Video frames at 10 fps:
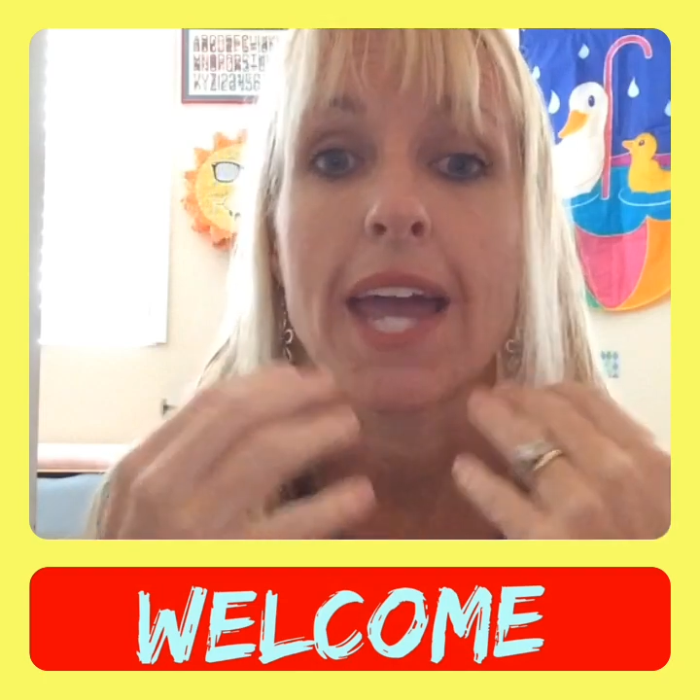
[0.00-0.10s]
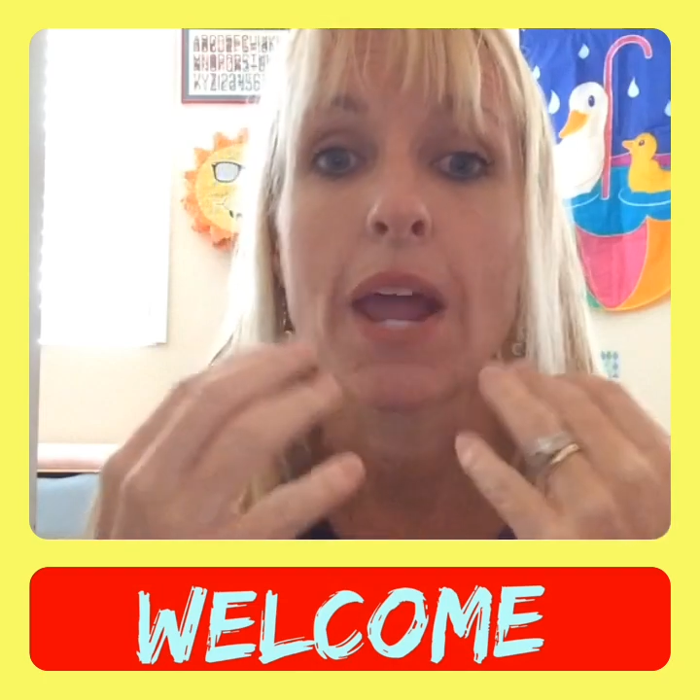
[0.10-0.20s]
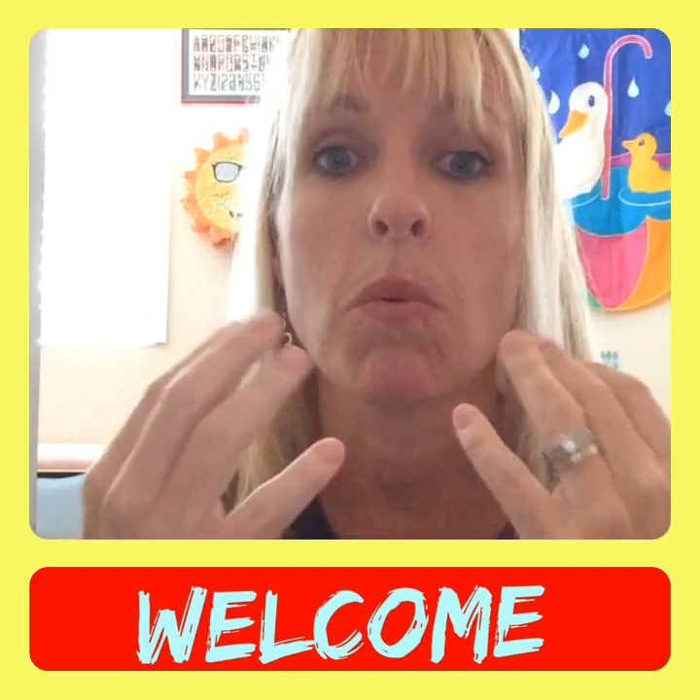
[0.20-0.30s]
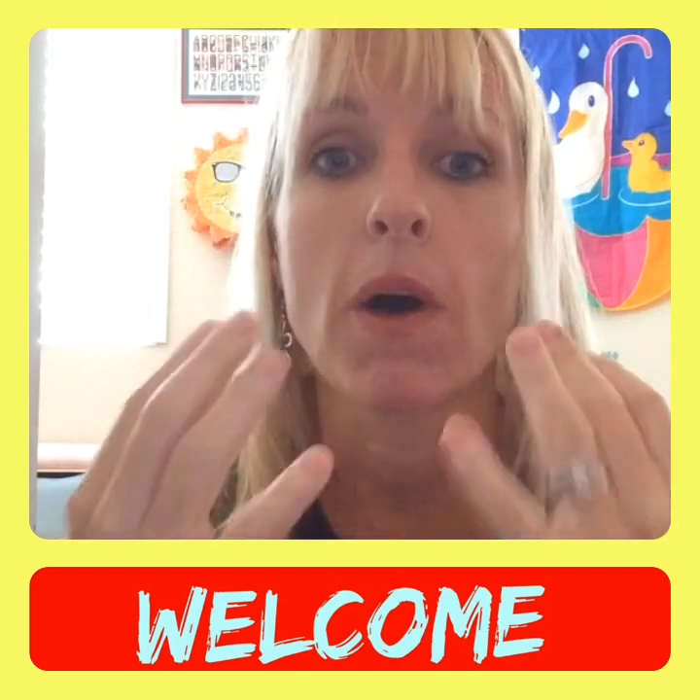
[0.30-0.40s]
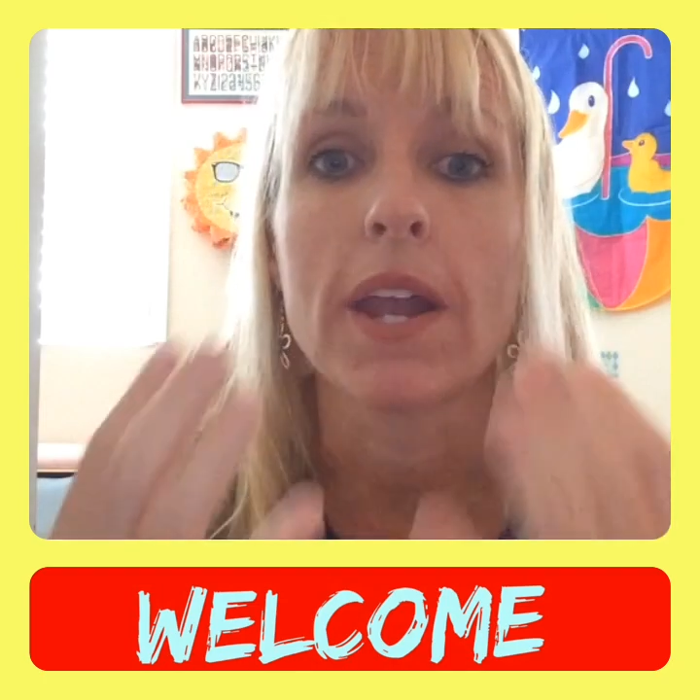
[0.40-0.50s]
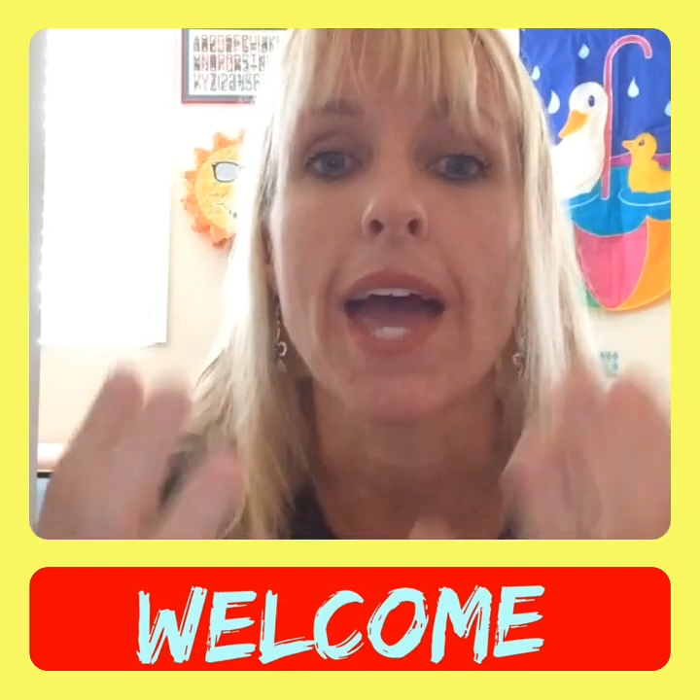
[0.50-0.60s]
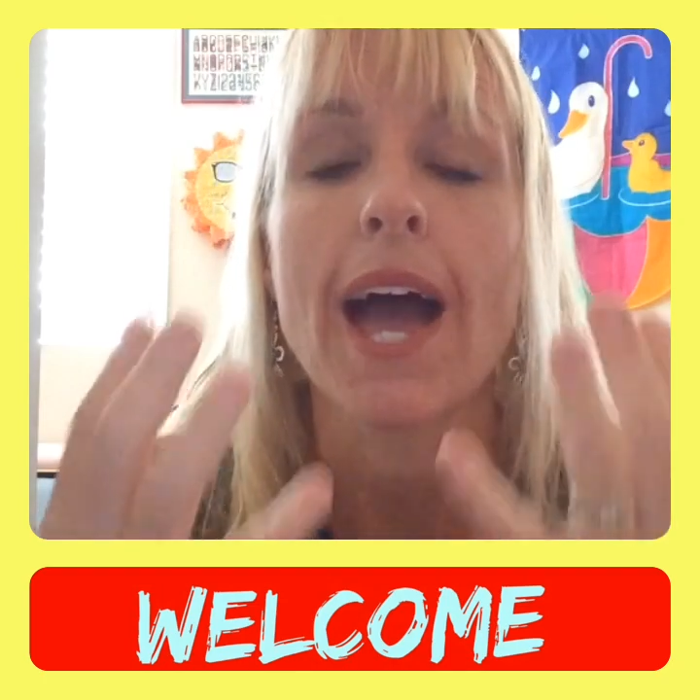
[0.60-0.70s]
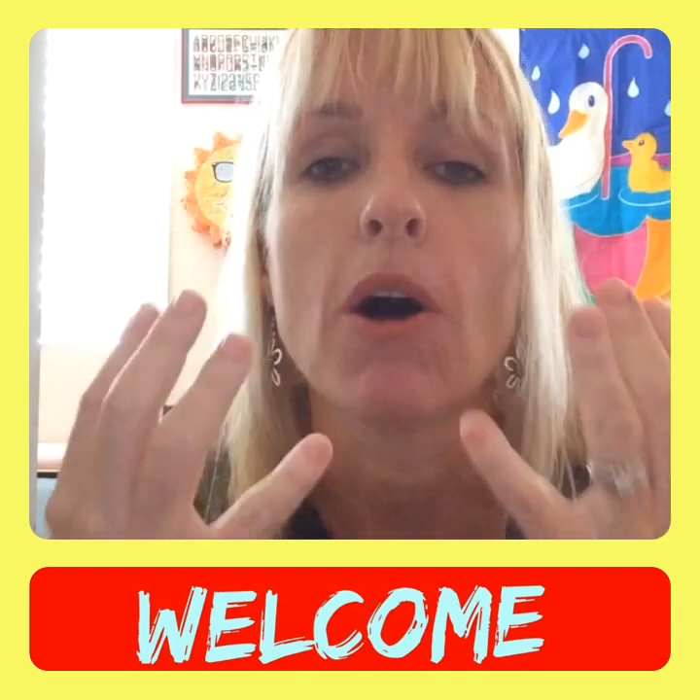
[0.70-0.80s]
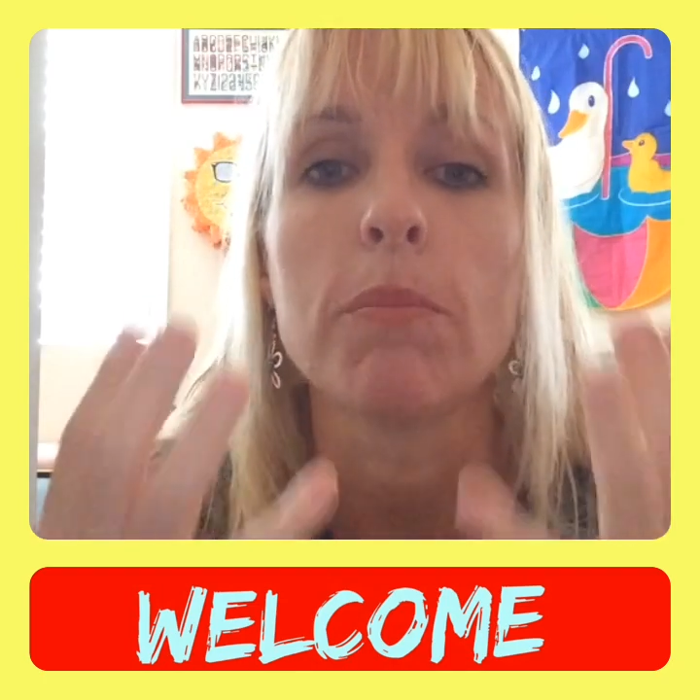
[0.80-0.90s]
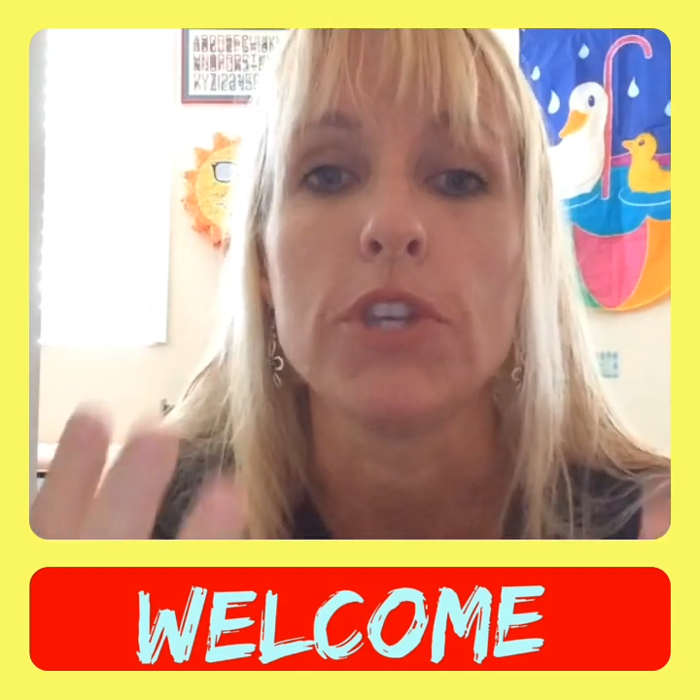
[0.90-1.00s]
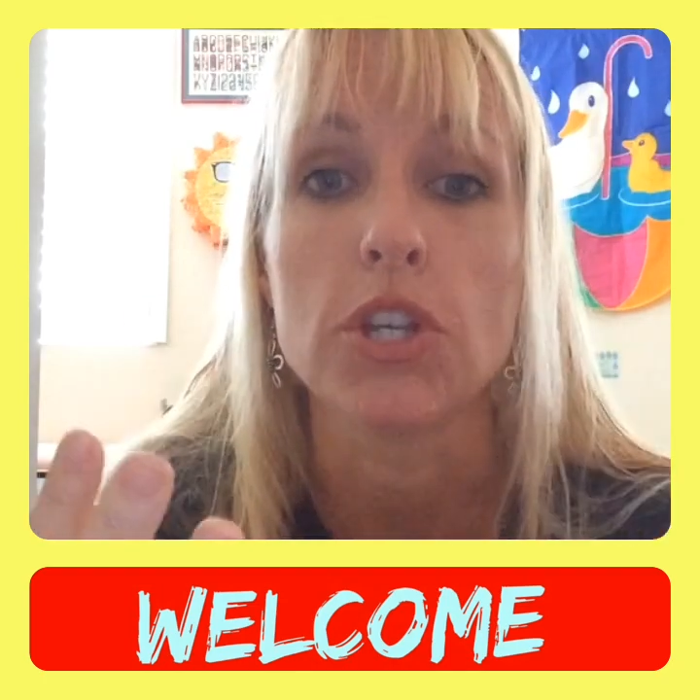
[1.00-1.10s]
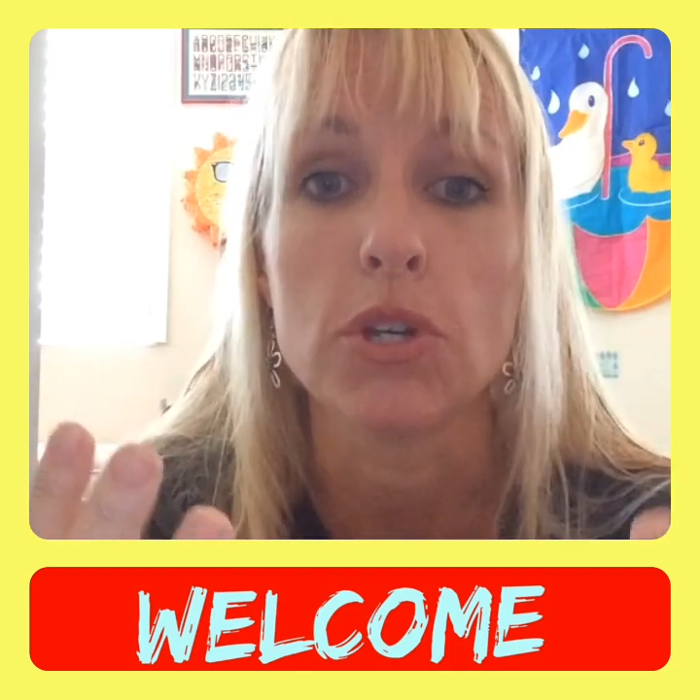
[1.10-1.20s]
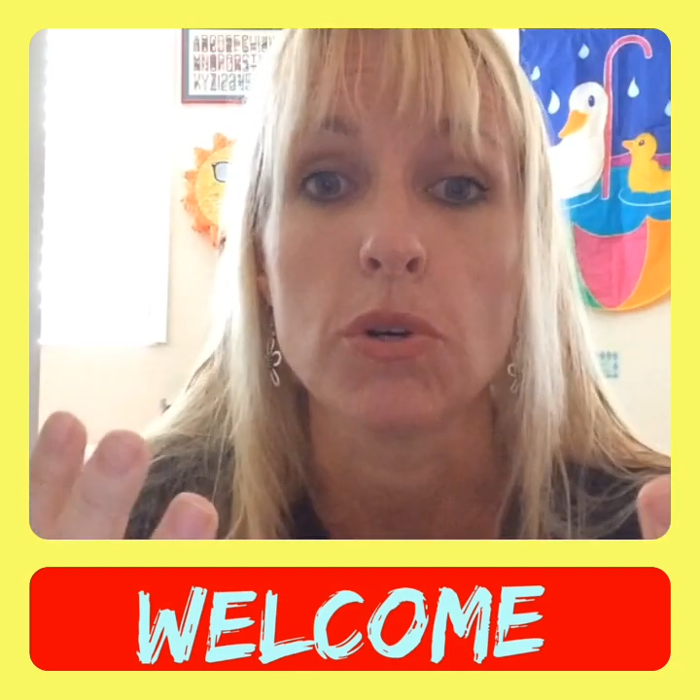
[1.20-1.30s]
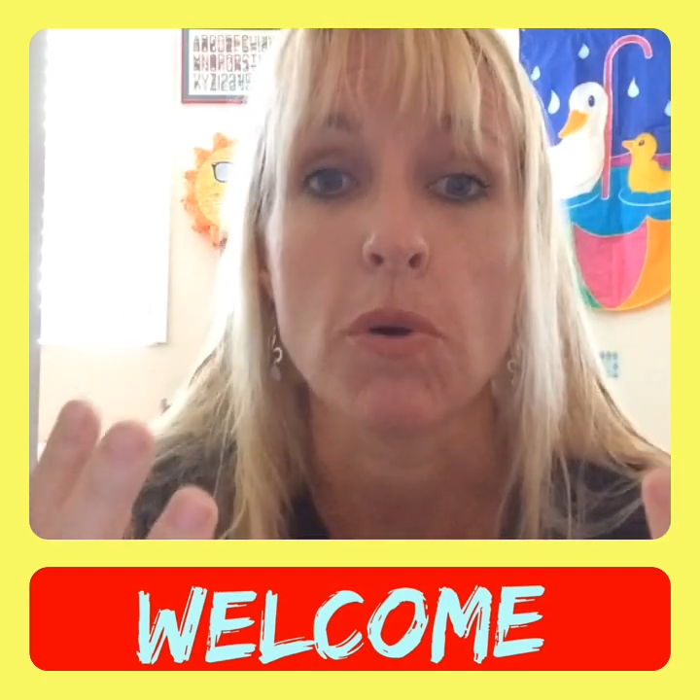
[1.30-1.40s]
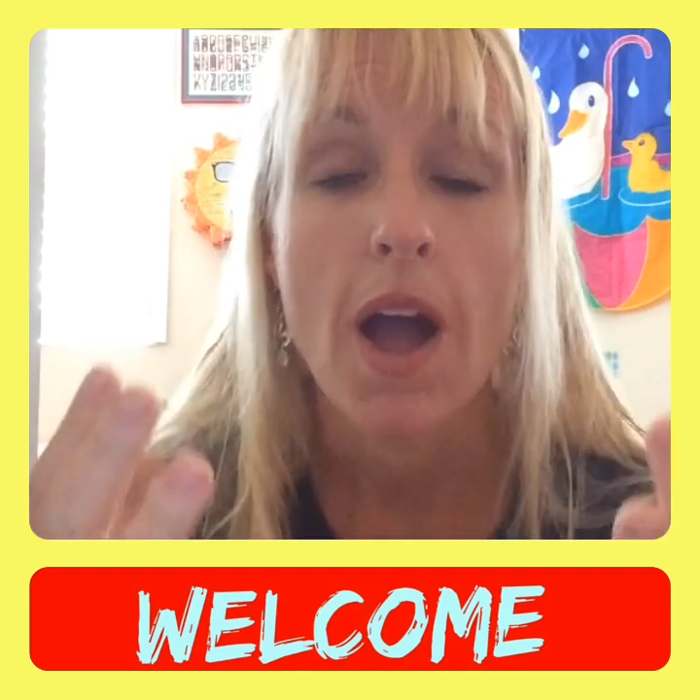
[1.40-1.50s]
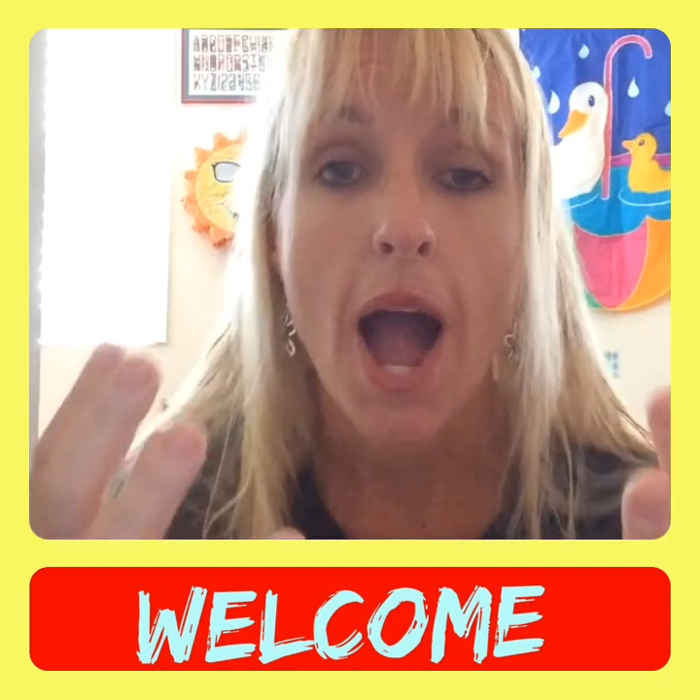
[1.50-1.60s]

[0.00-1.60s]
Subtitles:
And I want to help you.